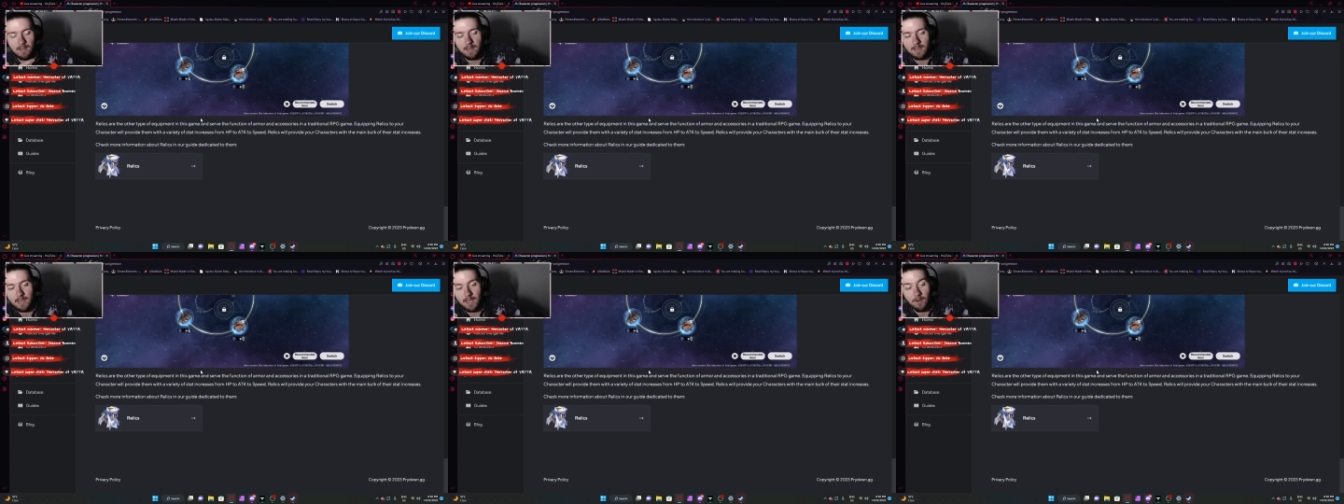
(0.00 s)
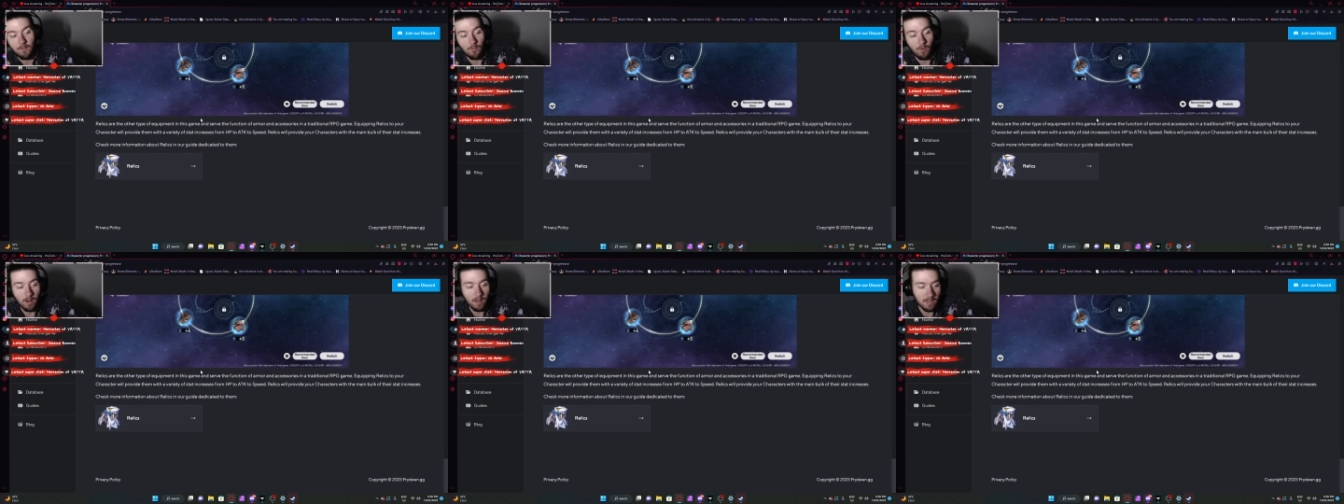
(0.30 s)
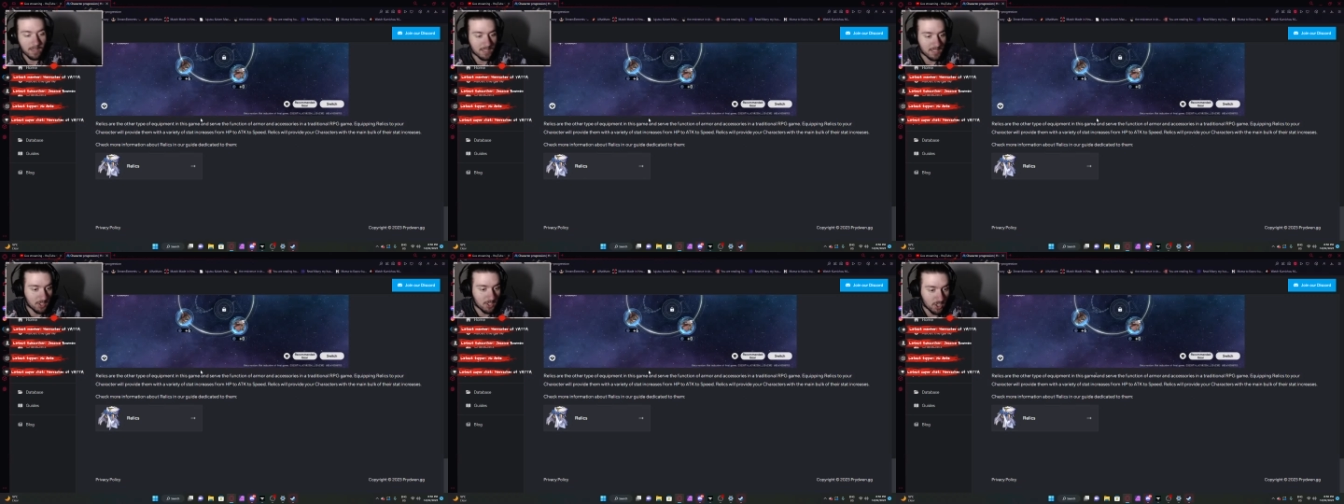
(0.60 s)
Yeah,
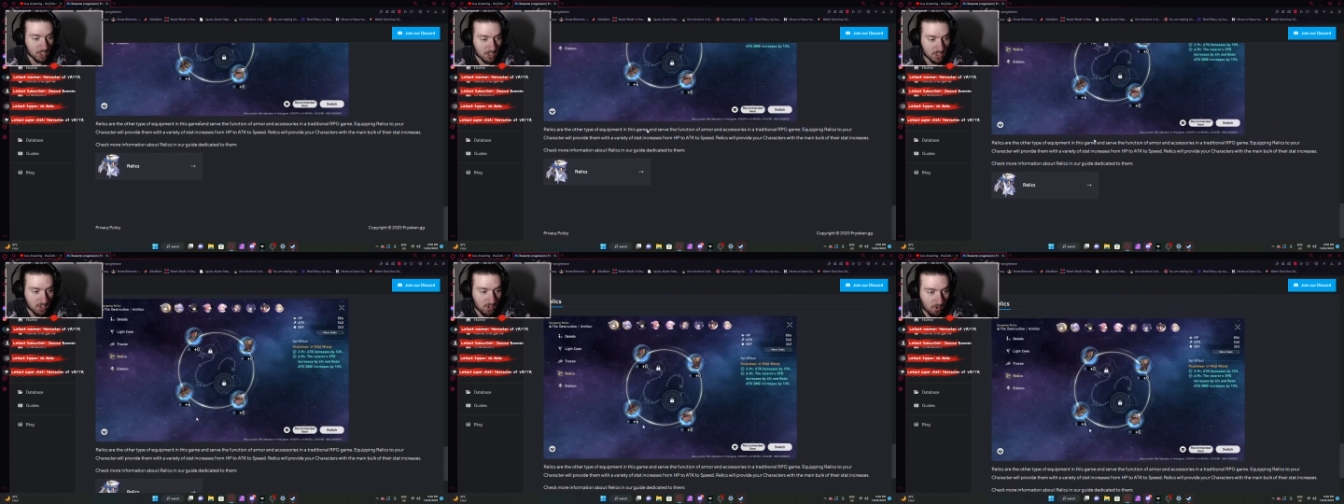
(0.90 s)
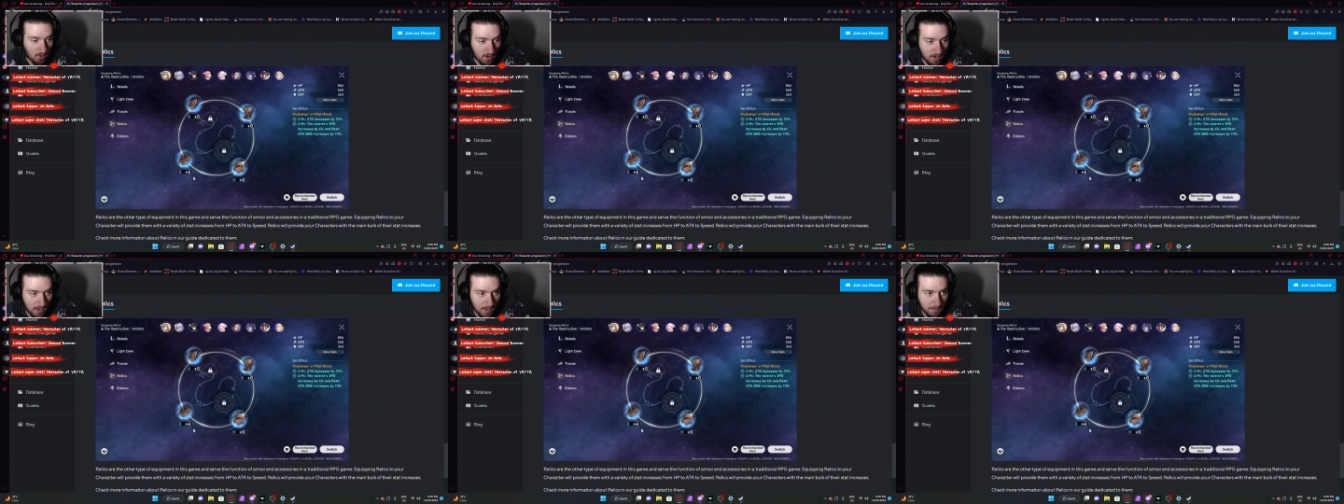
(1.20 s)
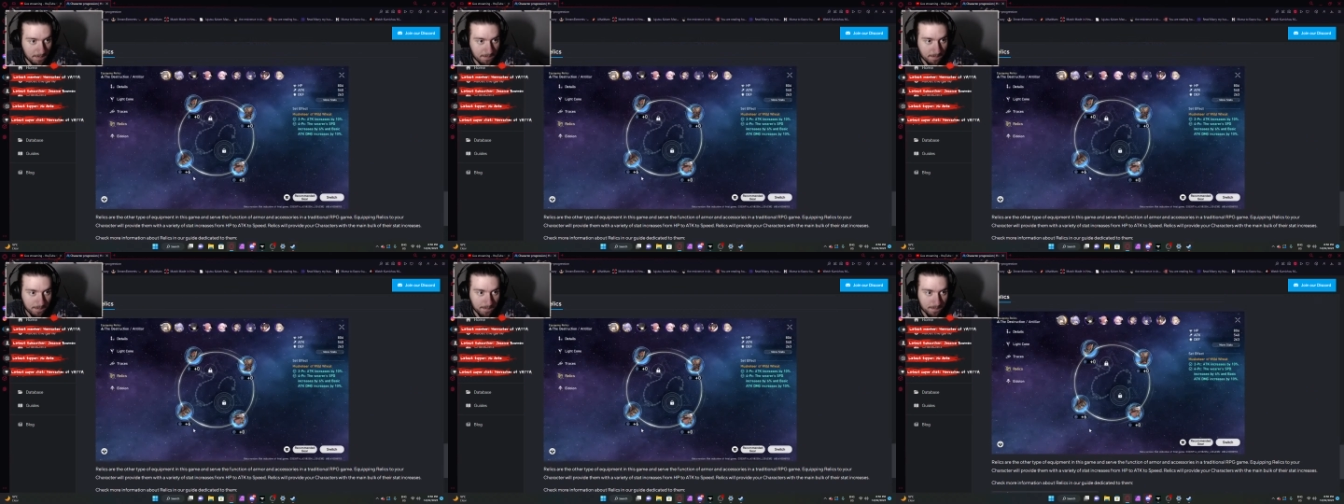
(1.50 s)
relics are just your,
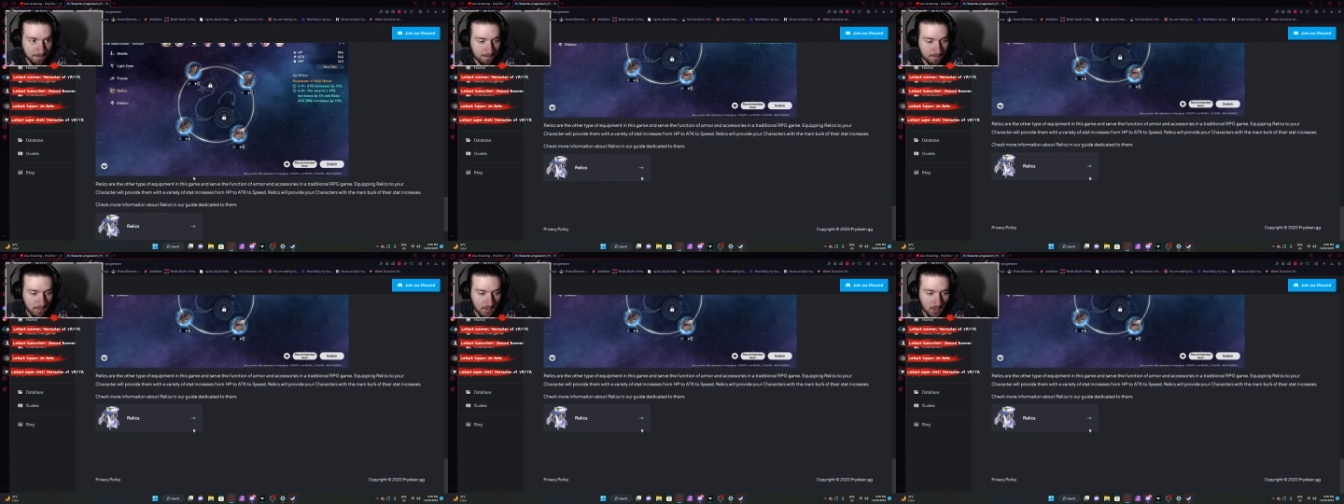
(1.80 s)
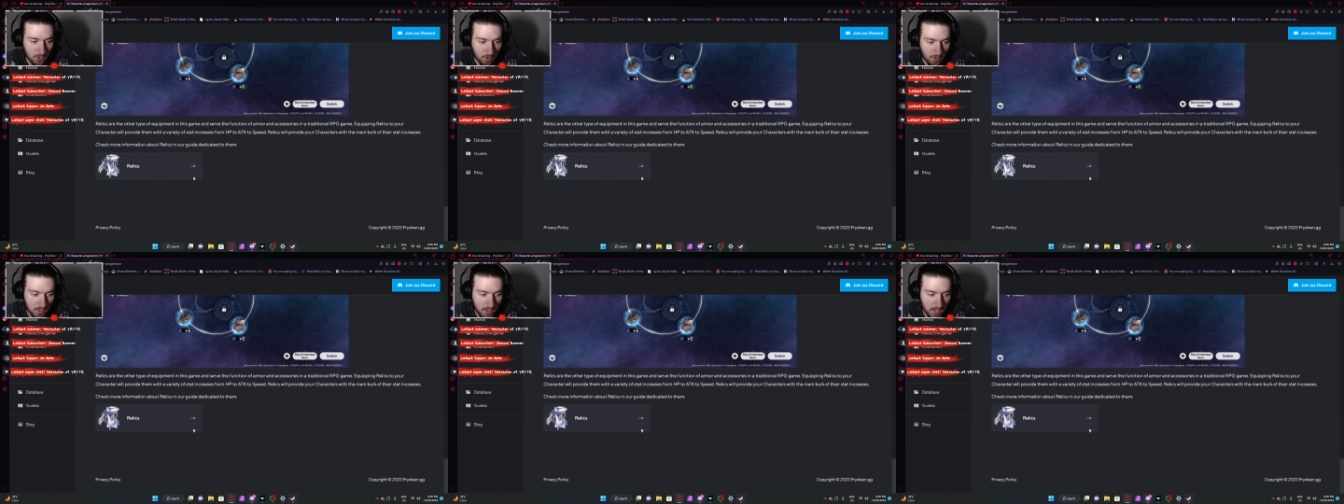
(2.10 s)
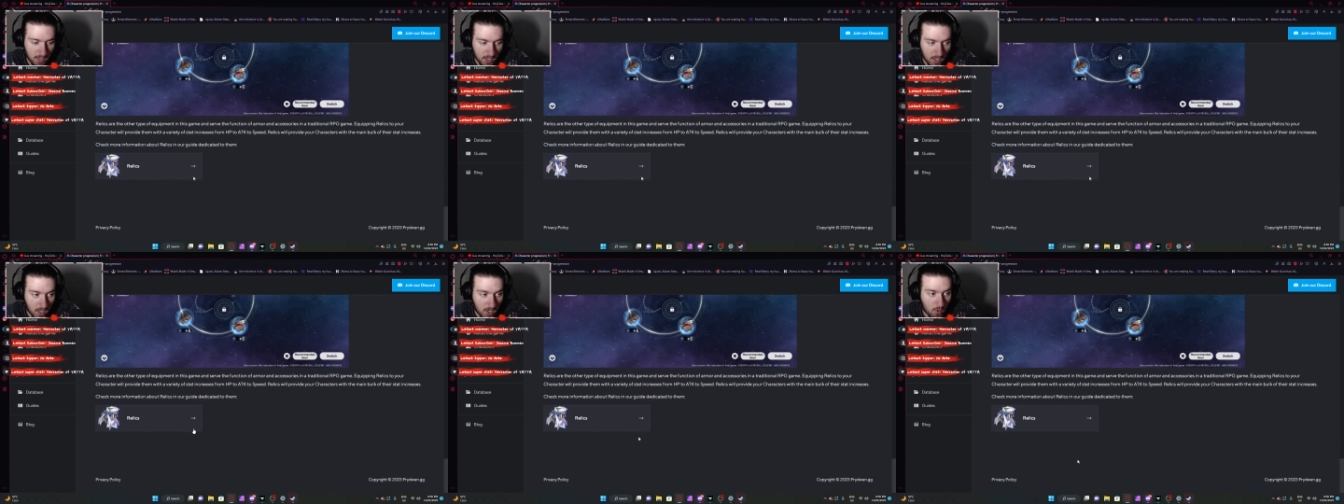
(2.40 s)
um, your
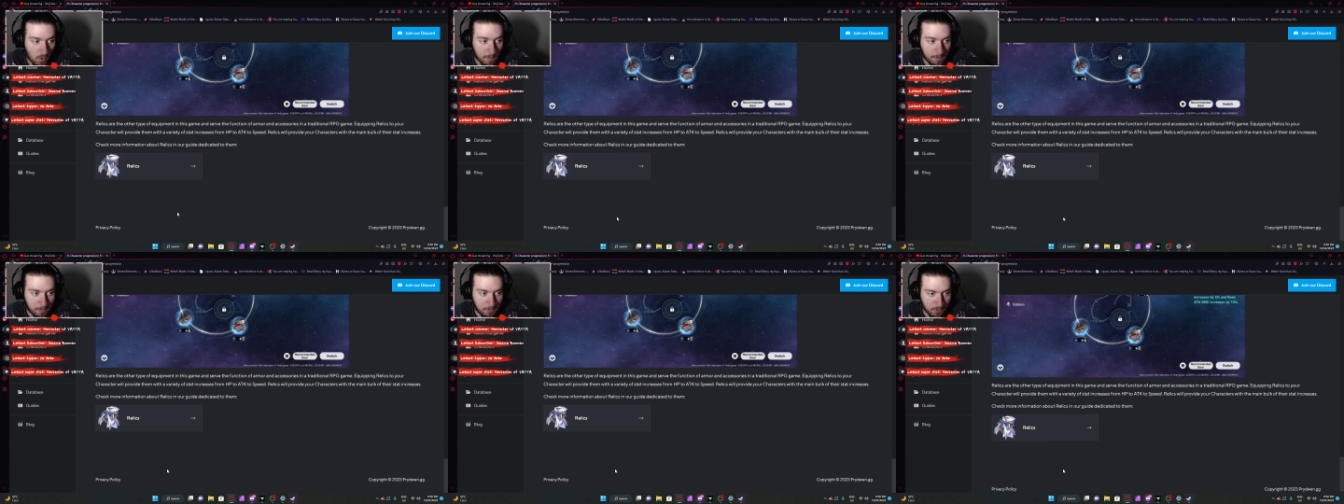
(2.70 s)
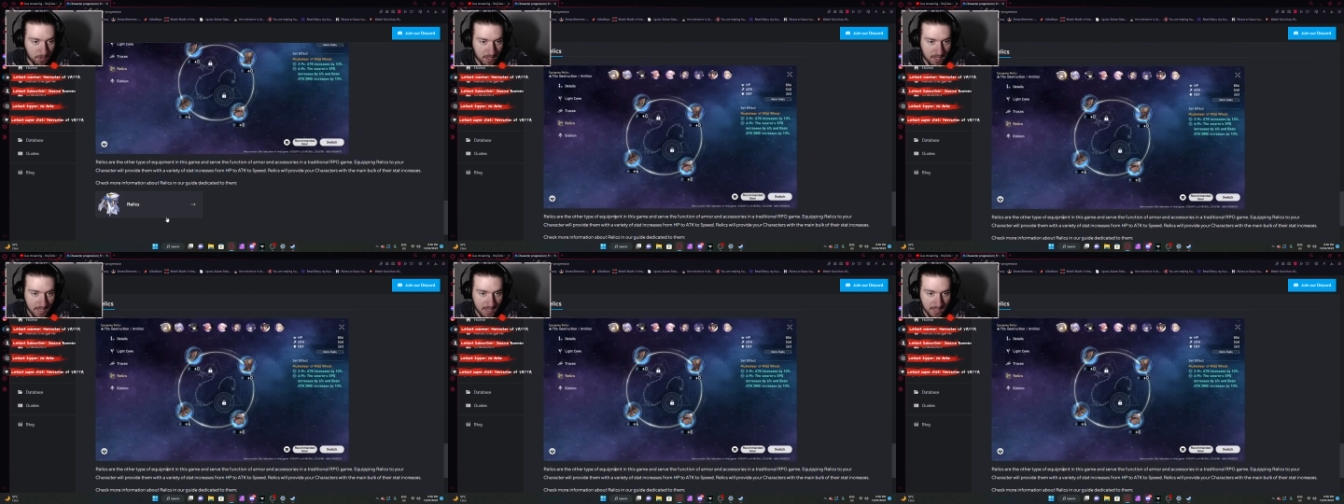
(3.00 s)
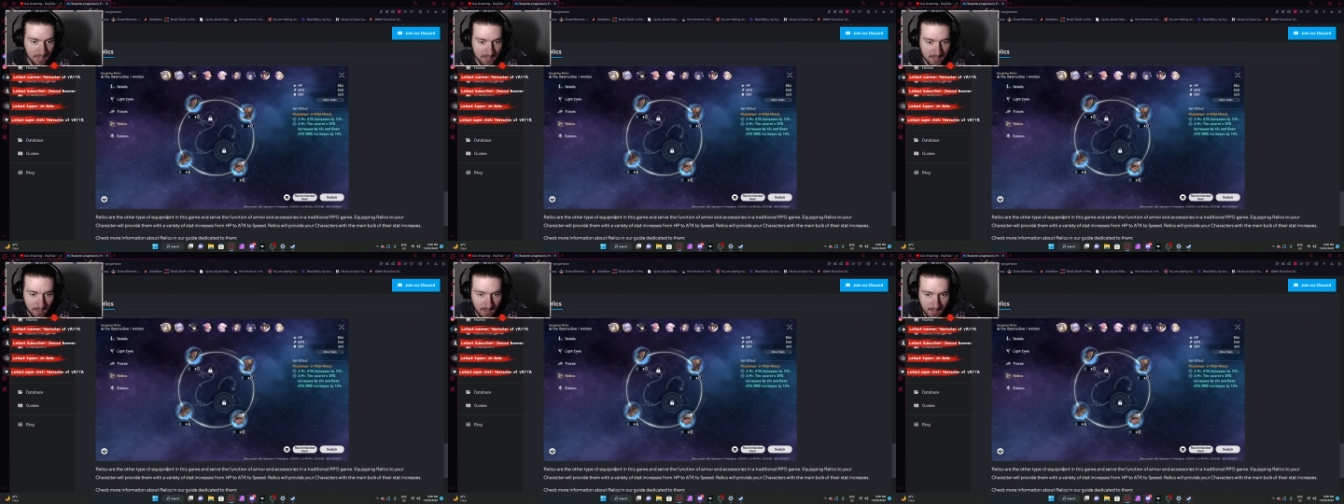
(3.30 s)
e equipable
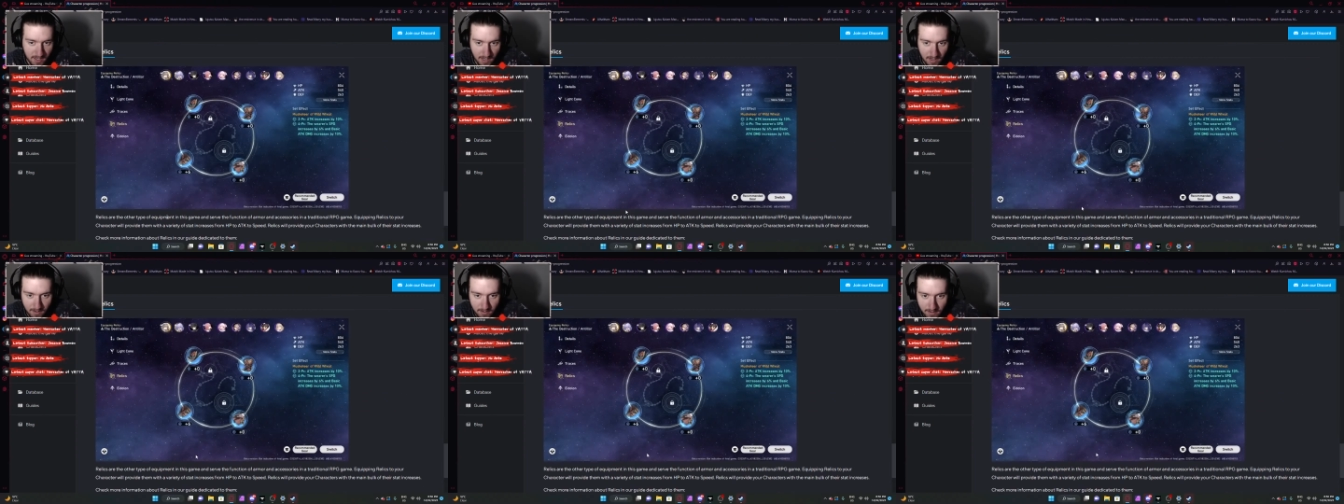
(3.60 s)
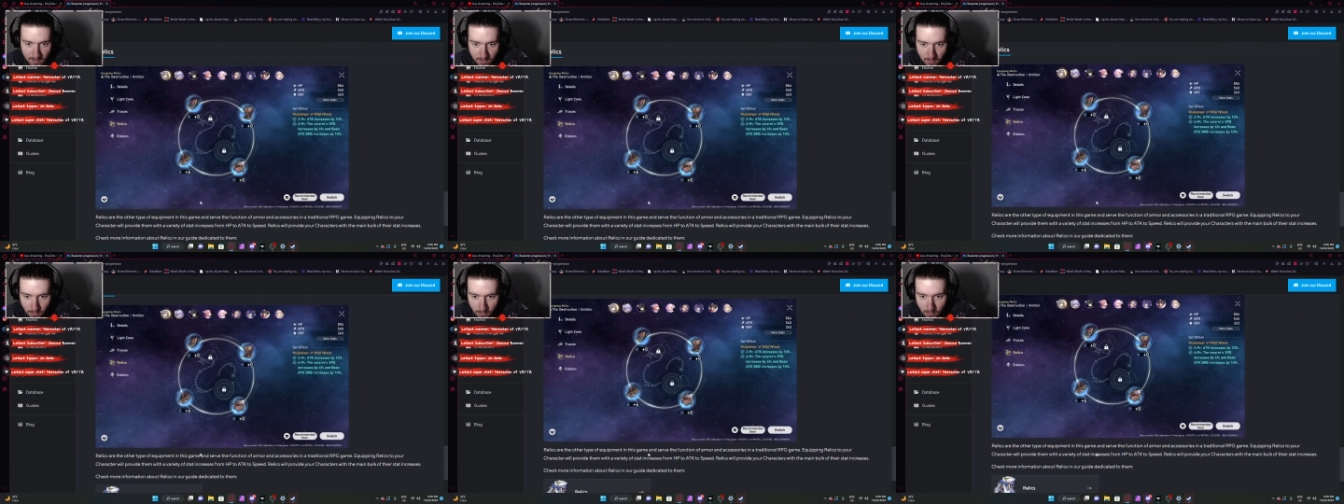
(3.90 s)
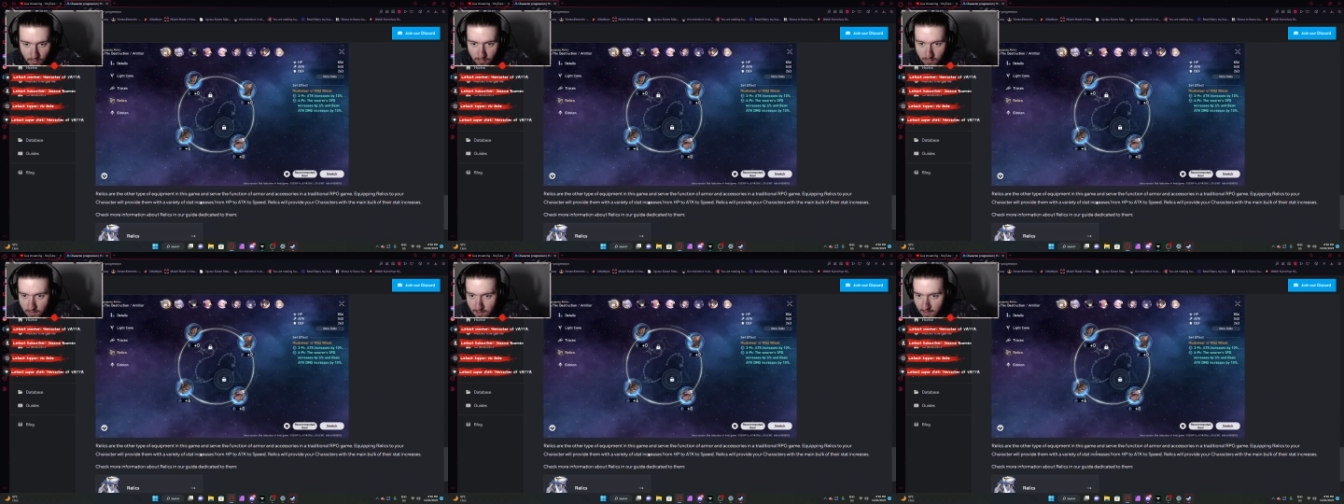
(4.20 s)
gears. Okay. Whew.